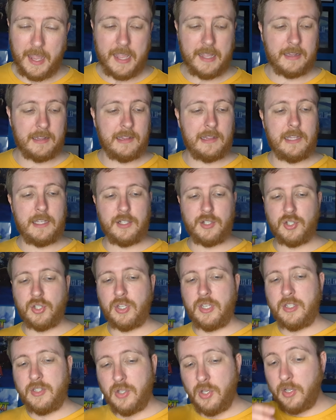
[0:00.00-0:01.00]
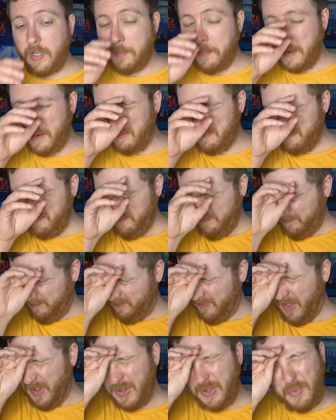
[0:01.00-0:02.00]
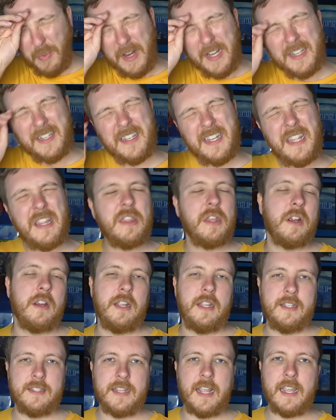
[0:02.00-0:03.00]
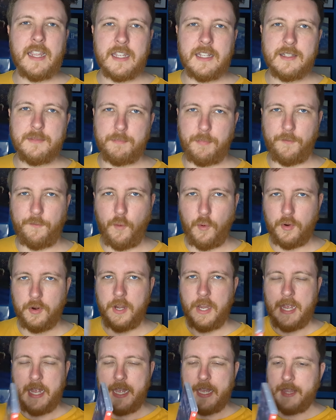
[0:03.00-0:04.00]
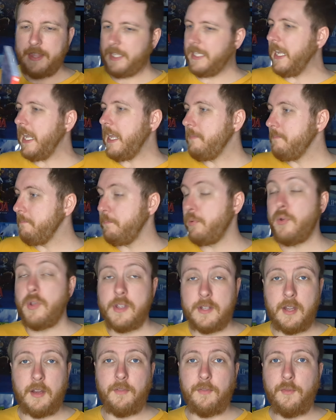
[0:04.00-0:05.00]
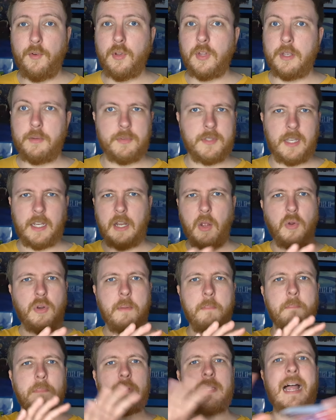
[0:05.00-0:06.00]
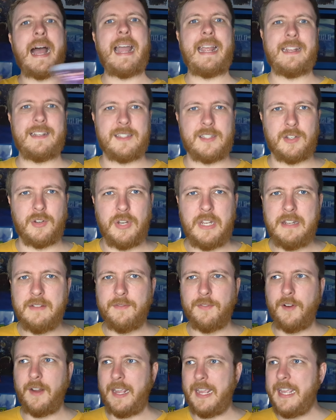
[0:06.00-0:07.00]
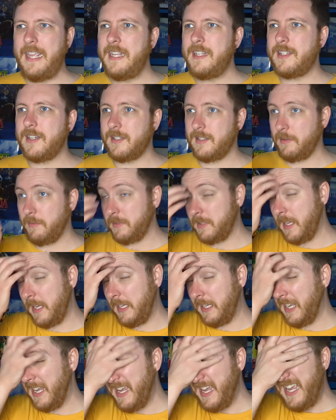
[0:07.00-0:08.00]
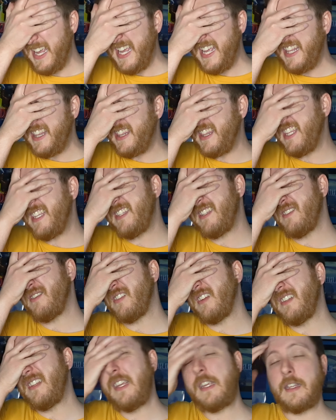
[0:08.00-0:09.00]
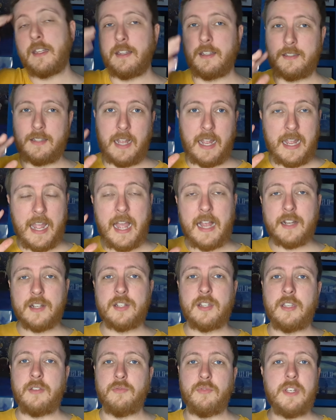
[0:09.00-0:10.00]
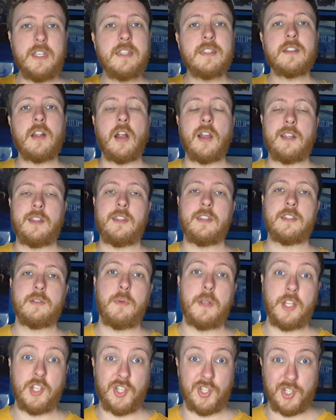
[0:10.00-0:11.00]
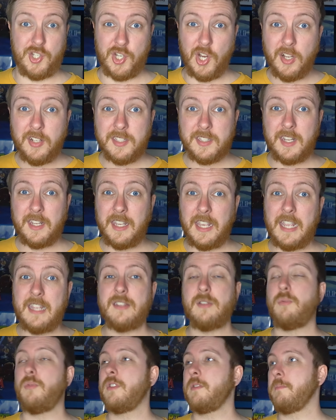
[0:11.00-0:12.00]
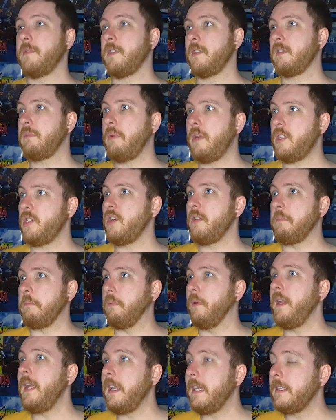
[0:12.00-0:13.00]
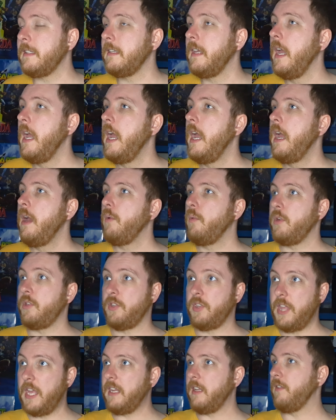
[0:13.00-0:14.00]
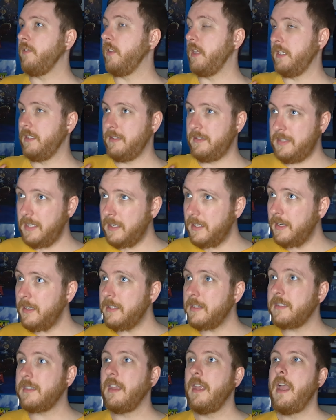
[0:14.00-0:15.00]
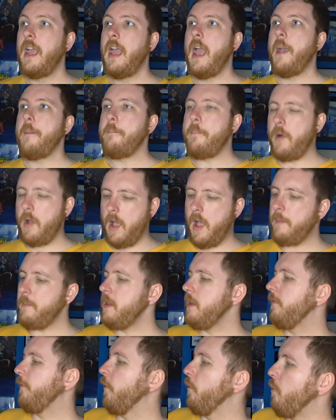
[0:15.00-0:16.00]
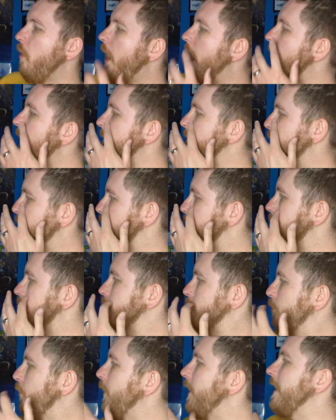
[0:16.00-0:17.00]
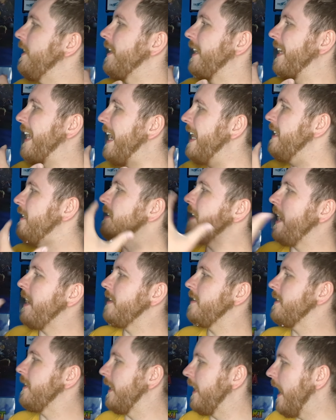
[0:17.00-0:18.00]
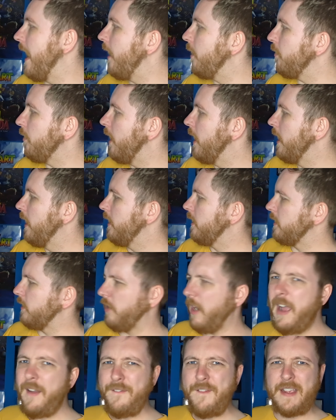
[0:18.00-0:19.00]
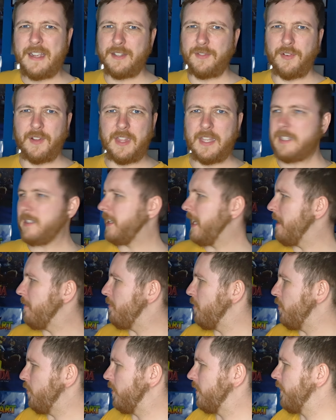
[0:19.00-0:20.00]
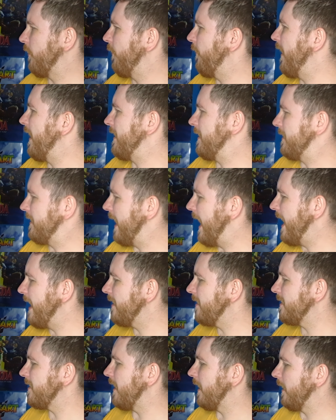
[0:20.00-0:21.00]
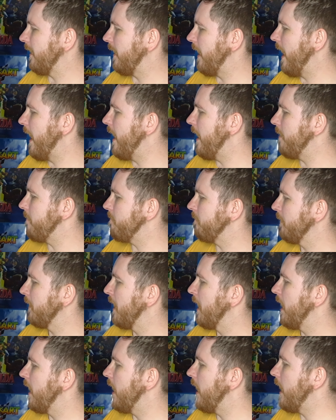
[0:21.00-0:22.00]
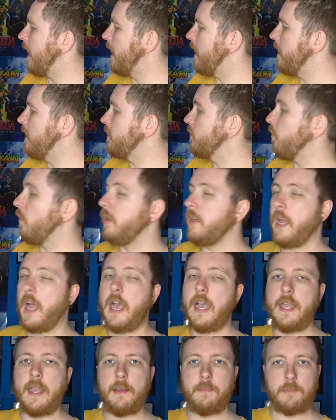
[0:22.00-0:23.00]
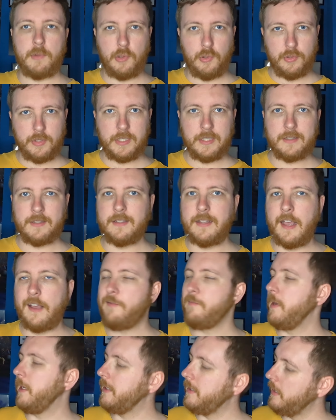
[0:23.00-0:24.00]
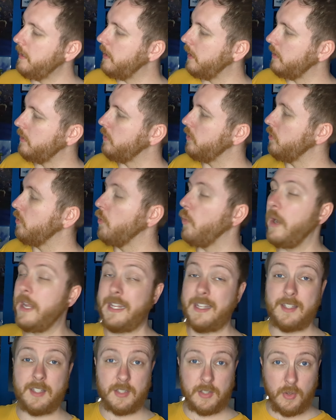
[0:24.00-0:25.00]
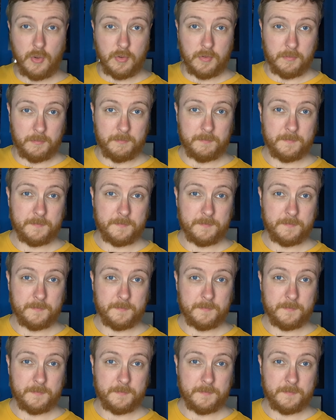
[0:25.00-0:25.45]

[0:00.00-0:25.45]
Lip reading: It literally took about 20-30 seconds before the game booted up fully. It was like on a black screen for ages. I was like, this is ridiculous. I actually restarted the Switch just in case it was my Switch had bricked, which thankfully didn't. But I mean, from what I've played, again, testing it out, graphics for this game looks fantastic. It is one I am looking to delve my teeth into quite soon.